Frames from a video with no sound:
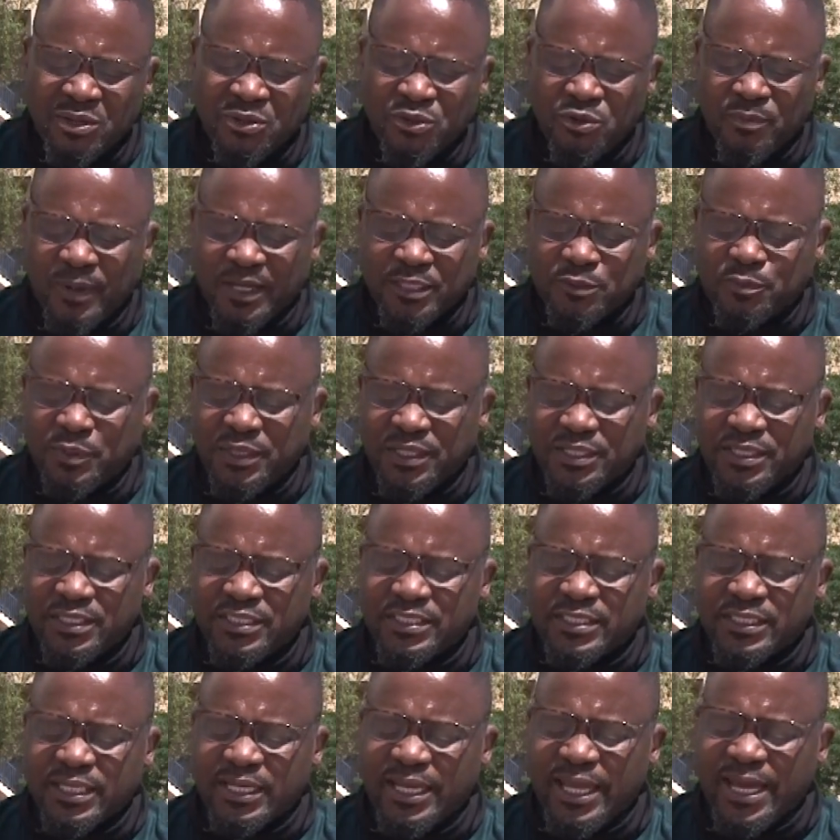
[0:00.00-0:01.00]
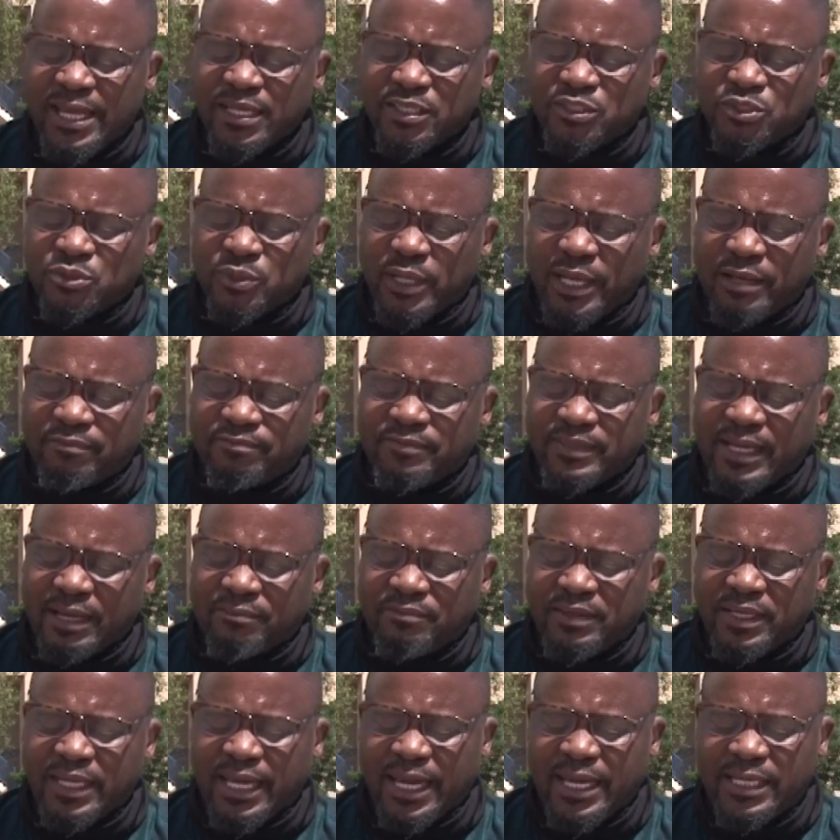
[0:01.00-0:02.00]
You must be resilient to have
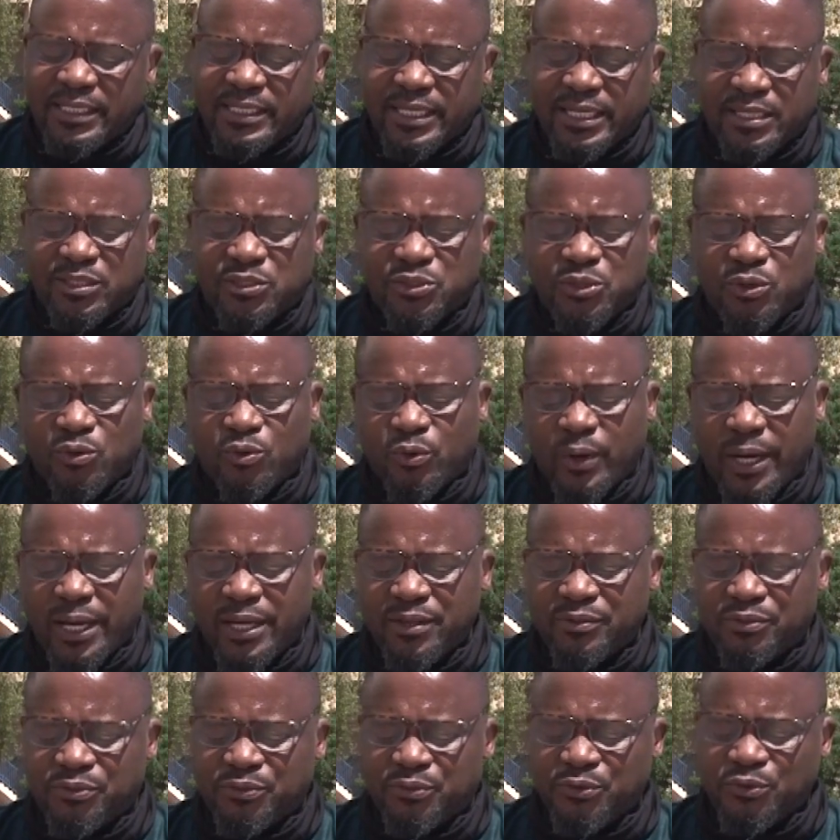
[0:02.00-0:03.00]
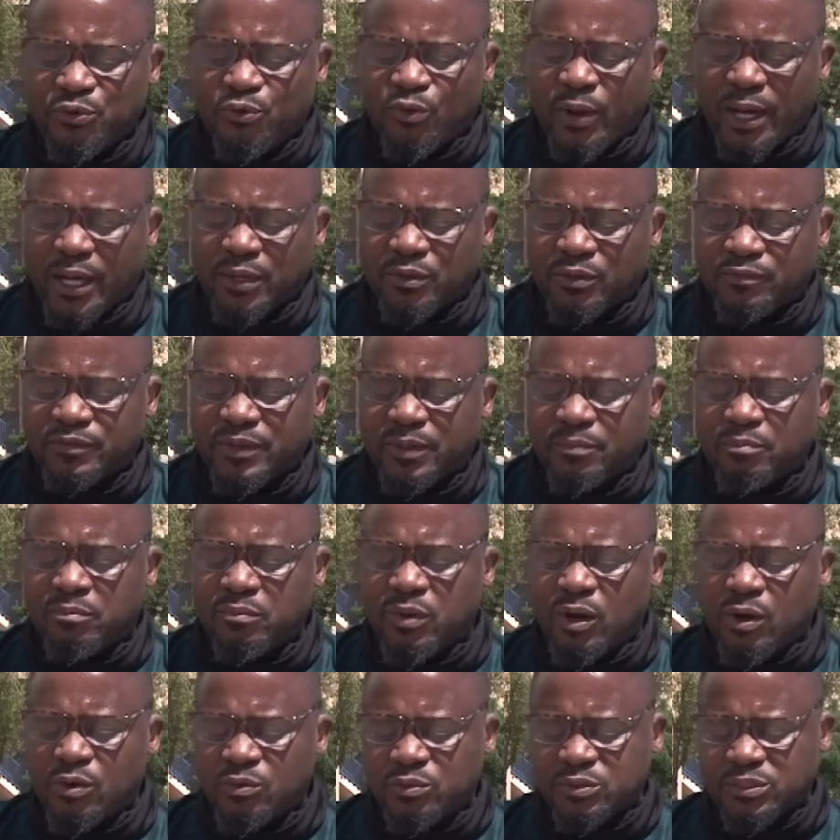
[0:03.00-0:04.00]
navigated your way through one of the
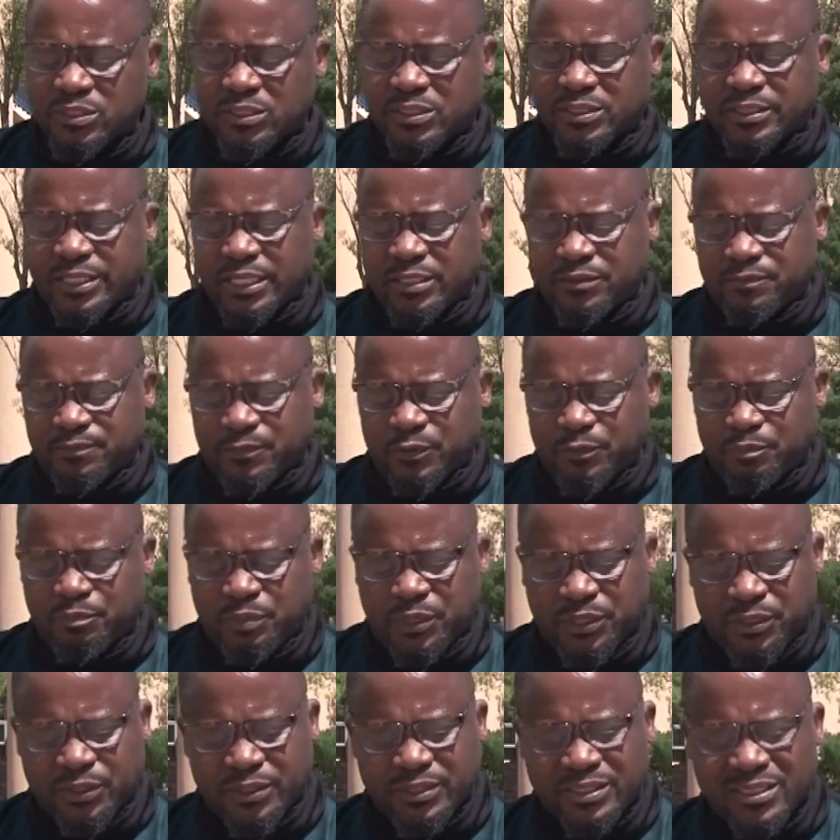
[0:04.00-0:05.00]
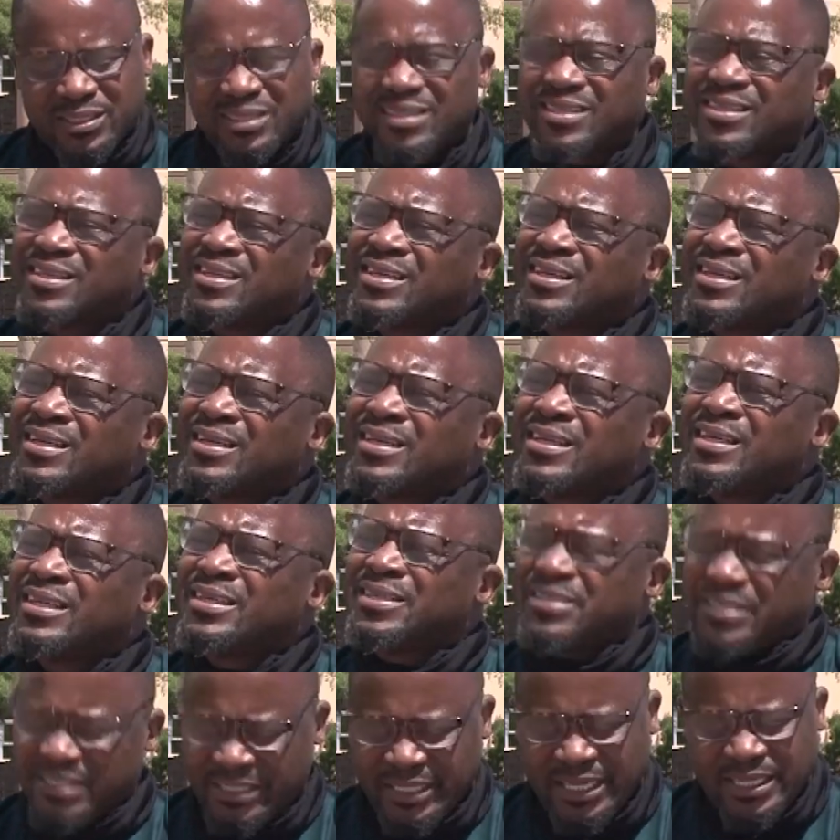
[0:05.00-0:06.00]
most stressful periods
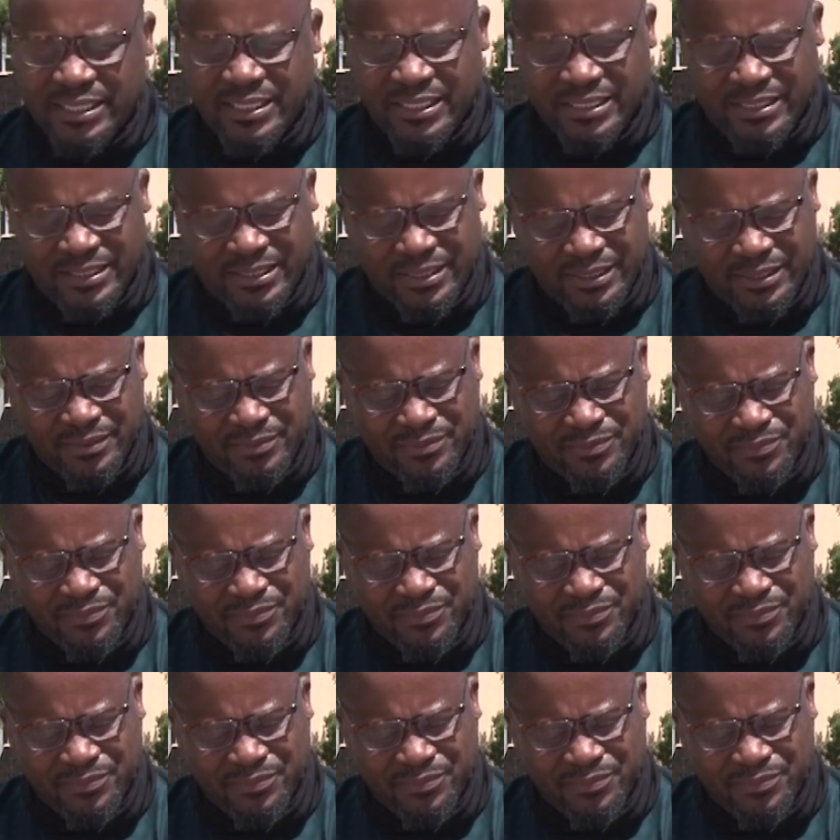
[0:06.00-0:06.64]
in recent history.